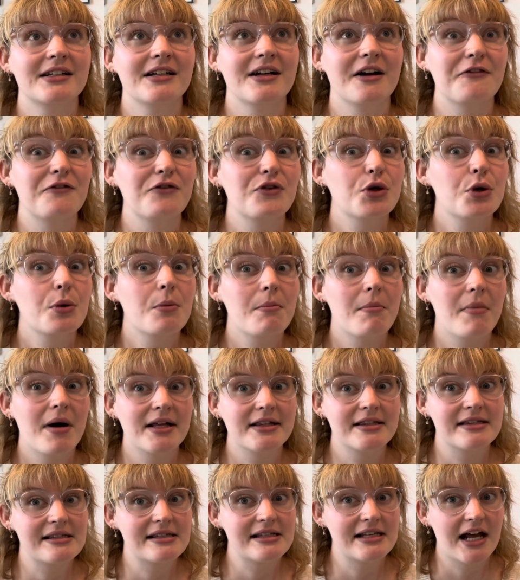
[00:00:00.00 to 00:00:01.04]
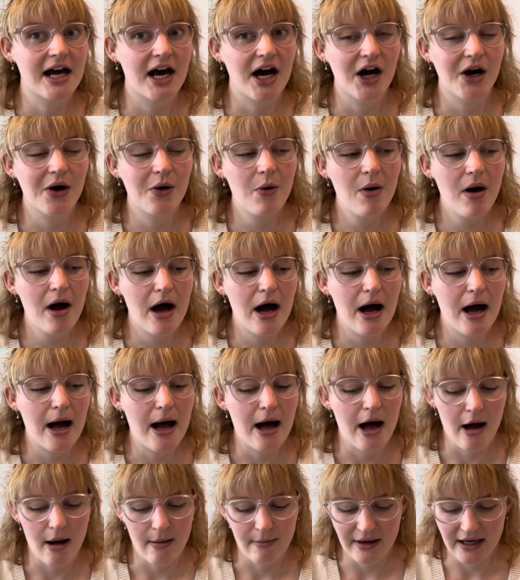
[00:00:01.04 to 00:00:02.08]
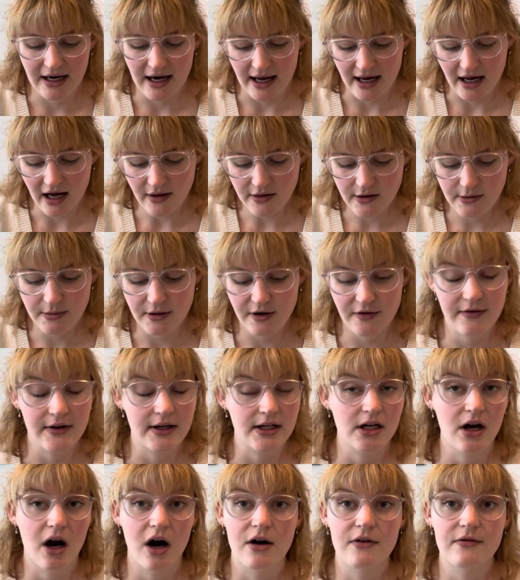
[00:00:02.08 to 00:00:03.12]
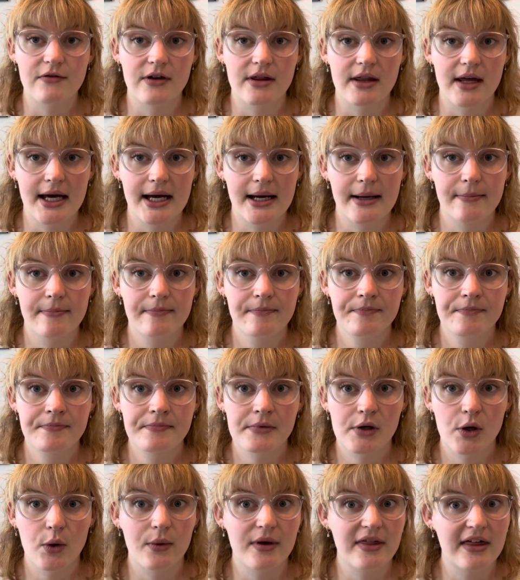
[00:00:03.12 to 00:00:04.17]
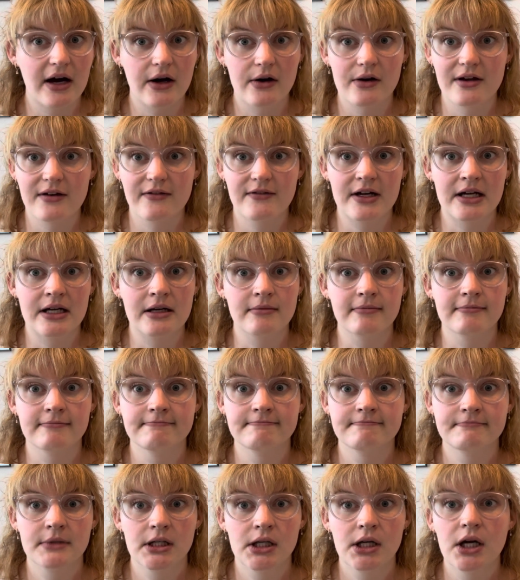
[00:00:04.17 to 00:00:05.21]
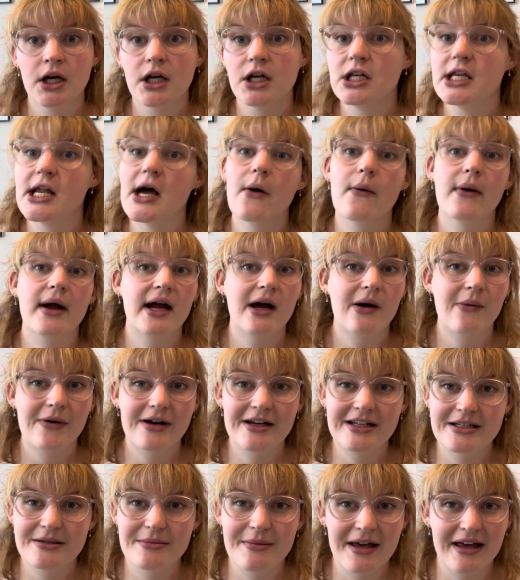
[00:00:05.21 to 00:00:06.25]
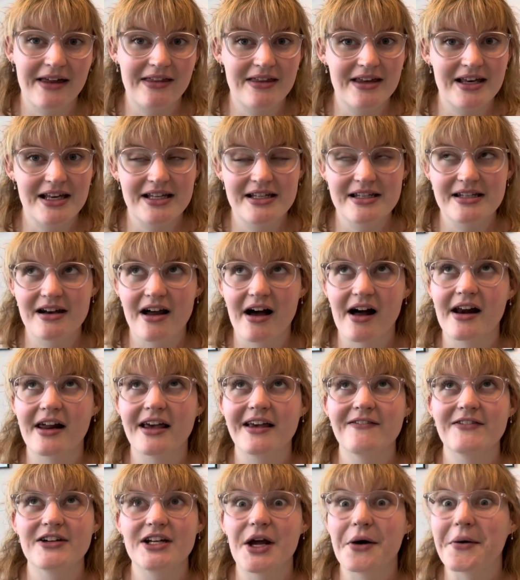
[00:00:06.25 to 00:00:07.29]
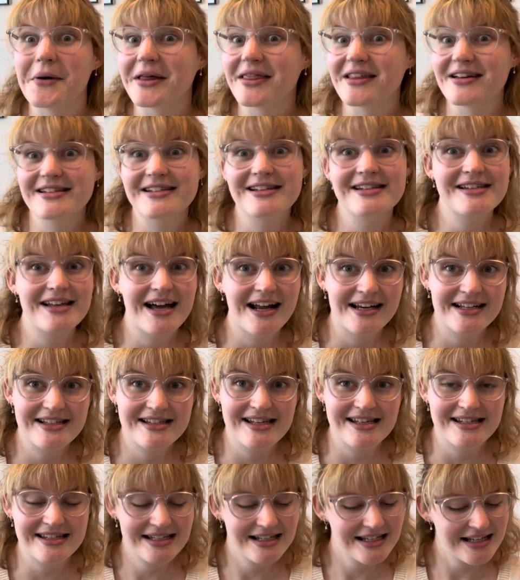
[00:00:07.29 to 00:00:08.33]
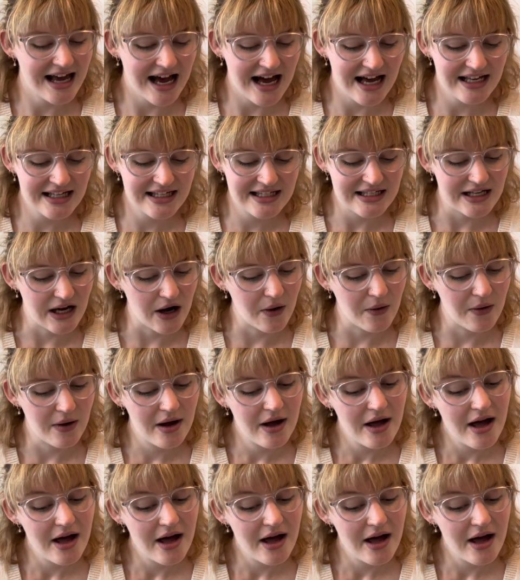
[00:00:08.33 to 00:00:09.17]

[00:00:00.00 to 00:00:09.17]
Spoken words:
a few months now, and I got the perfect yarn for them without even knowing I wanted to make these, not even knowing this design existed yet. So